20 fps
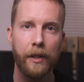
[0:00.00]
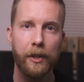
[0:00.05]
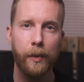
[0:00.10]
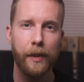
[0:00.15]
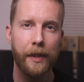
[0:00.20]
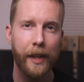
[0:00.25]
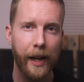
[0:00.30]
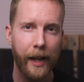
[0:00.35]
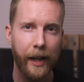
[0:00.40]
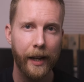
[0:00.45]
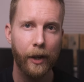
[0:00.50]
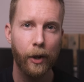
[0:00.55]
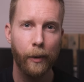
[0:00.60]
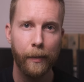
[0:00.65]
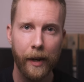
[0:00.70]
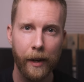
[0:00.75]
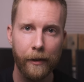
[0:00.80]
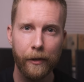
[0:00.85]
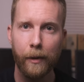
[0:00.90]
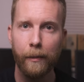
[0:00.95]
So with that little
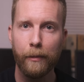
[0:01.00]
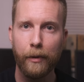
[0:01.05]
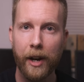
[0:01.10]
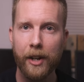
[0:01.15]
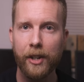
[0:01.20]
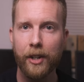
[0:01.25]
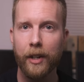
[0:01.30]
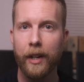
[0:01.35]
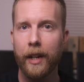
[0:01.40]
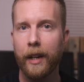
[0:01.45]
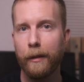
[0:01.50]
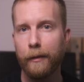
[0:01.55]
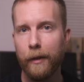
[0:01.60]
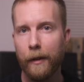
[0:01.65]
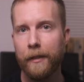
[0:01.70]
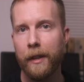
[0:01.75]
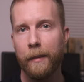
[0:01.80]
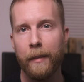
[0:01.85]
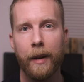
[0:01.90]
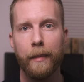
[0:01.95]
bit of compression in a
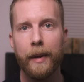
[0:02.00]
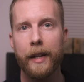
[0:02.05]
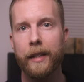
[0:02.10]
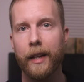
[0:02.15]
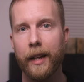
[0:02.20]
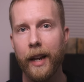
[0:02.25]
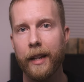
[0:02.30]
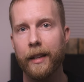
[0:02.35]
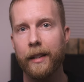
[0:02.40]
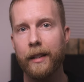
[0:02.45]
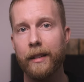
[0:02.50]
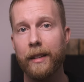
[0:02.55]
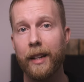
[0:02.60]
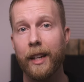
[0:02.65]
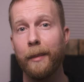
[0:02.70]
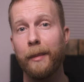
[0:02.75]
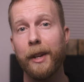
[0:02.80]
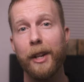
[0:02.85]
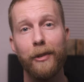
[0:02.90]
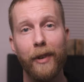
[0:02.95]
50mm lens, it
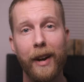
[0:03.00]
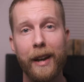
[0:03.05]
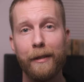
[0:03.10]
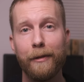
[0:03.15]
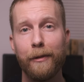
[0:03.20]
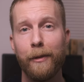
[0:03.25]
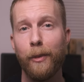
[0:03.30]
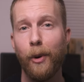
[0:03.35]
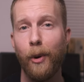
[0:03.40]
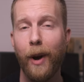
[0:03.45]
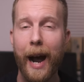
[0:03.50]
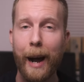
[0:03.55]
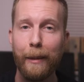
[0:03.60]
can be great for more